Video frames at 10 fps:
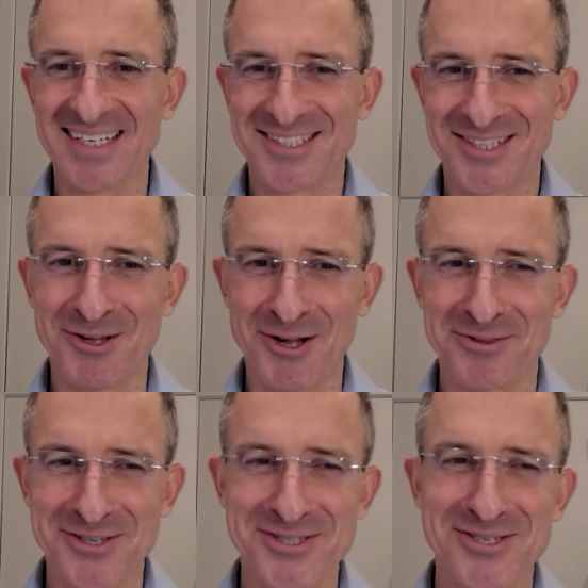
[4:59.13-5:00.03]
until
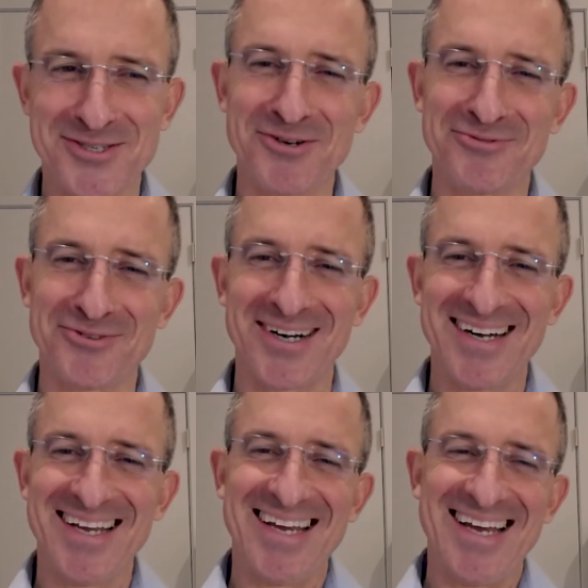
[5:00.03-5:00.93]
all this is
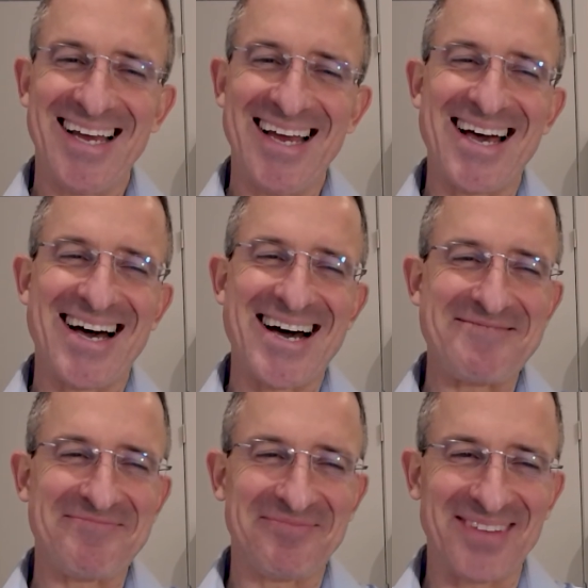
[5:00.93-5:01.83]
over.
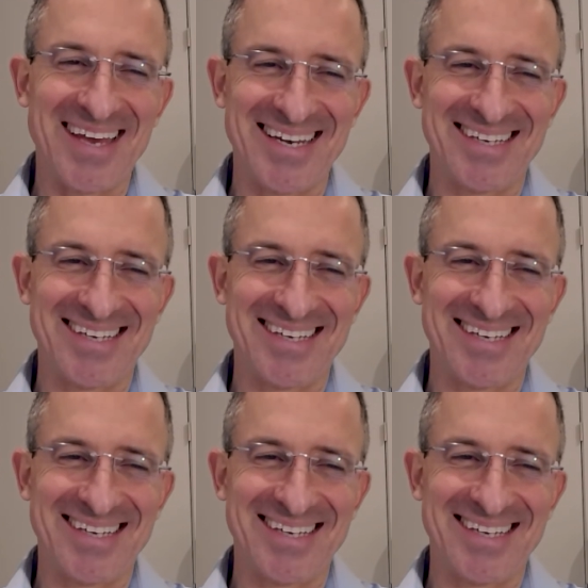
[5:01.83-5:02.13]
Um,